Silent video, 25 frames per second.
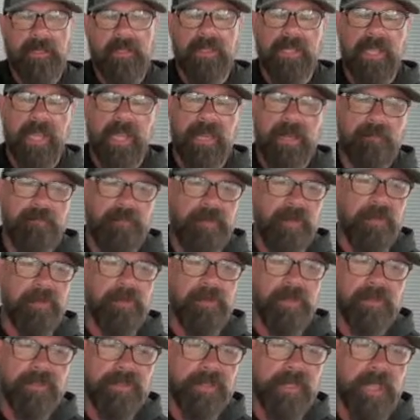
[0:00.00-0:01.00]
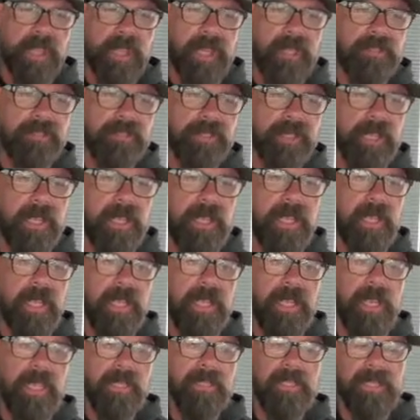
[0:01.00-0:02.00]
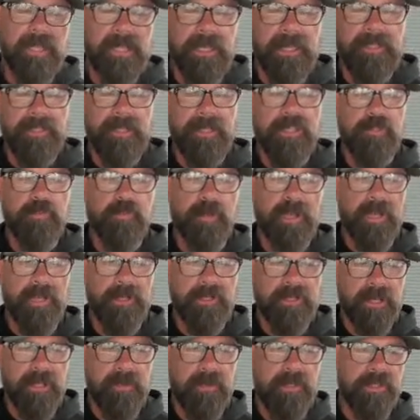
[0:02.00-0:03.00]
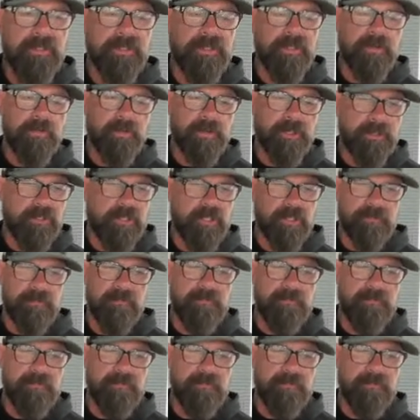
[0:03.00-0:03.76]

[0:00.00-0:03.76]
got to build those legs. And the easiest way to do it is do it just